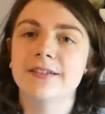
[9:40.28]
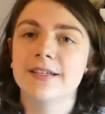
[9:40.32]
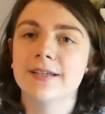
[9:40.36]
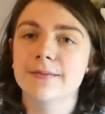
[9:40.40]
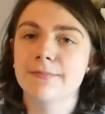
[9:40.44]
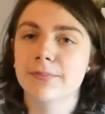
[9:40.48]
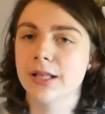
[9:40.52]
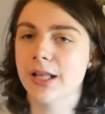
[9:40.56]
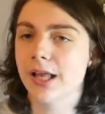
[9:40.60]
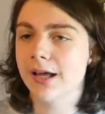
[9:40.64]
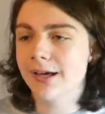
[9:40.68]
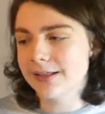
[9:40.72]
The
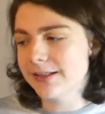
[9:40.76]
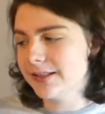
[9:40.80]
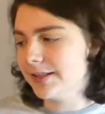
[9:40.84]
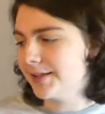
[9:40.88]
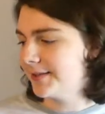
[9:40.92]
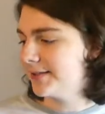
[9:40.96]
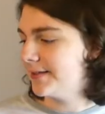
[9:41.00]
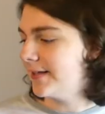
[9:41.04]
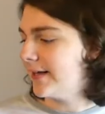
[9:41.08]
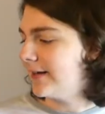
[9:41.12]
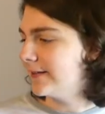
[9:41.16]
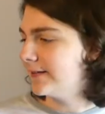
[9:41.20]
Blind
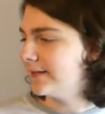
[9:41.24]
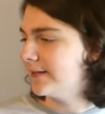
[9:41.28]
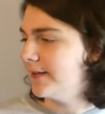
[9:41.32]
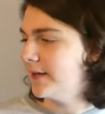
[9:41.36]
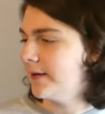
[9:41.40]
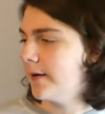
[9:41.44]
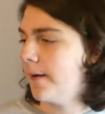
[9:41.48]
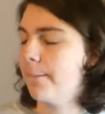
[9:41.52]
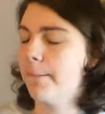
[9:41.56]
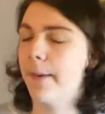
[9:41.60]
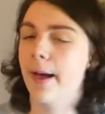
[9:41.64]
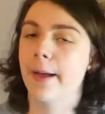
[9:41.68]

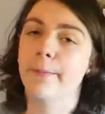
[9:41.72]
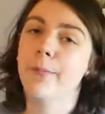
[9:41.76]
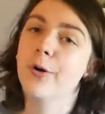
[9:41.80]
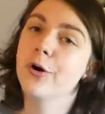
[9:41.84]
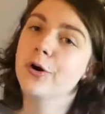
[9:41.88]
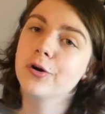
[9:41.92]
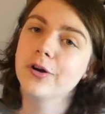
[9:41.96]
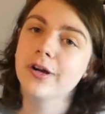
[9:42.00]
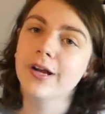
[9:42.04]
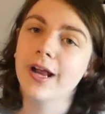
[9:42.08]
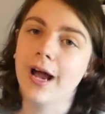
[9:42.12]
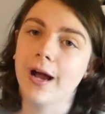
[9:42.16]
Assassin by
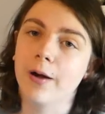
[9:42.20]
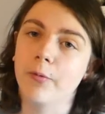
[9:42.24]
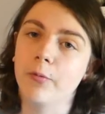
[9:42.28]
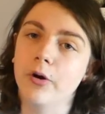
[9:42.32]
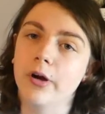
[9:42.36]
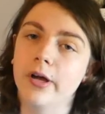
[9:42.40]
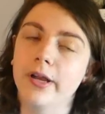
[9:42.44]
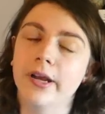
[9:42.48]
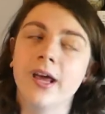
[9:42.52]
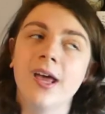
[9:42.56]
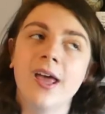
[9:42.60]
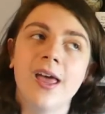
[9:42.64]
Margaret
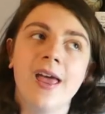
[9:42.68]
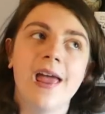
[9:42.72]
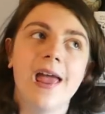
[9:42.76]
Atwood,